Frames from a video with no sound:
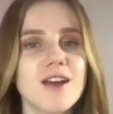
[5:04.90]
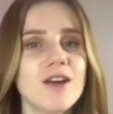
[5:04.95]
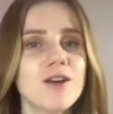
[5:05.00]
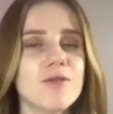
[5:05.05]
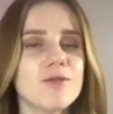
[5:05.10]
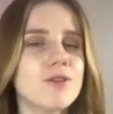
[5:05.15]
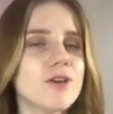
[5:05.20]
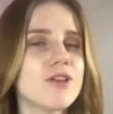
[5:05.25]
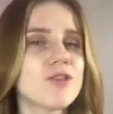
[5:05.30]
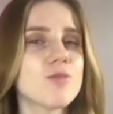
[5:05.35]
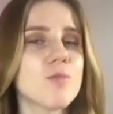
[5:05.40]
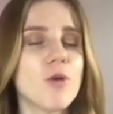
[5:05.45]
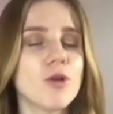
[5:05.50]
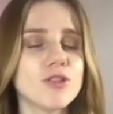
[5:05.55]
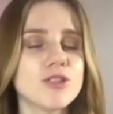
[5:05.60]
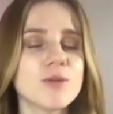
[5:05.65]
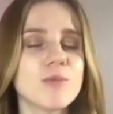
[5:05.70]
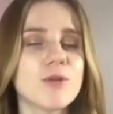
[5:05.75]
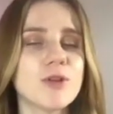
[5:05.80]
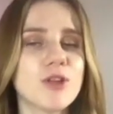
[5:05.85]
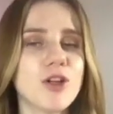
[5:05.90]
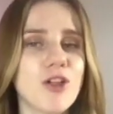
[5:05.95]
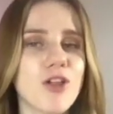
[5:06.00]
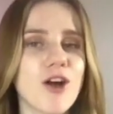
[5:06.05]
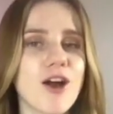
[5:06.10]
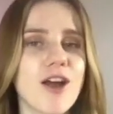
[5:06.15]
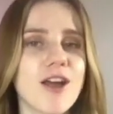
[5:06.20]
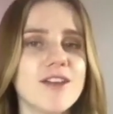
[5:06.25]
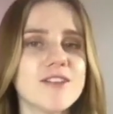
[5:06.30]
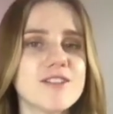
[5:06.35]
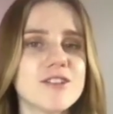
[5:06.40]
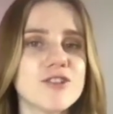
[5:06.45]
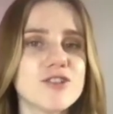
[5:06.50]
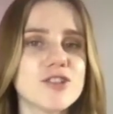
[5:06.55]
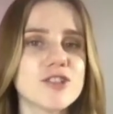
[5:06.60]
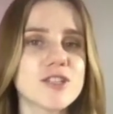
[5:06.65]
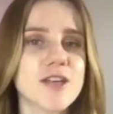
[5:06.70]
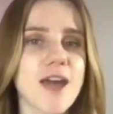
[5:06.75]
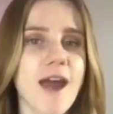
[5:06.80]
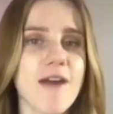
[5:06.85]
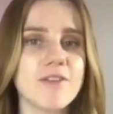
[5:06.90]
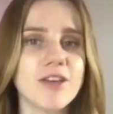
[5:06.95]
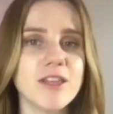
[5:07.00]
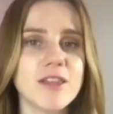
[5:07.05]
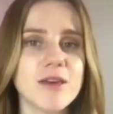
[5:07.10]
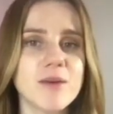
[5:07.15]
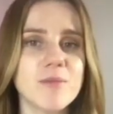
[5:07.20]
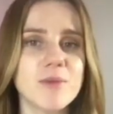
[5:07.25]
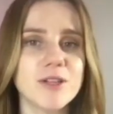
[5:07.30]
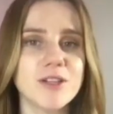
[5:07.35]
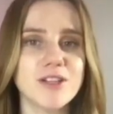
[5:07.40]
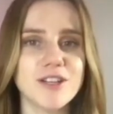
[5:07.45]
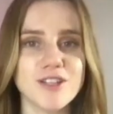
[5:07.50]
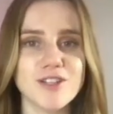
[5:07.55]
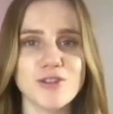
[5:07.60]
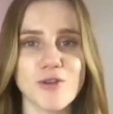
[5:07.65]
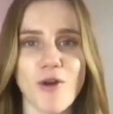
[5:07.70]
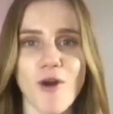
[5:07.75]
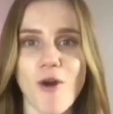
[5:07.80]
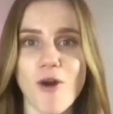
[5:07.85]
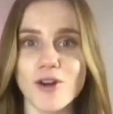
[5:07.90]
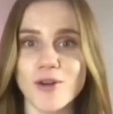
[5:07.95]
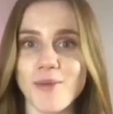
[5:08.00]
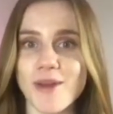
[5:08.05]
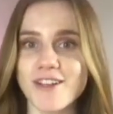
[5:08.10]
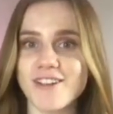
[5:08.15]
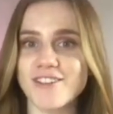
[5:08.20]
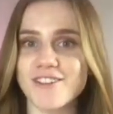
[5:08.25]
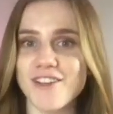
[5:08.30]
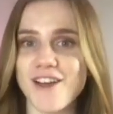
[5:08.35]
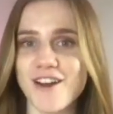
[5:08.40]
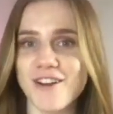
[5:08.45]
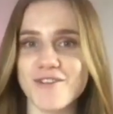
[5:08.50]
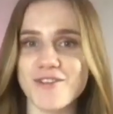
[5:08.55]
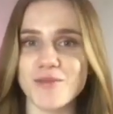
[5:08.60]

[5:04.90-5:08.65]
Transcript: with multiple clients and just having the ability to automate a lot of the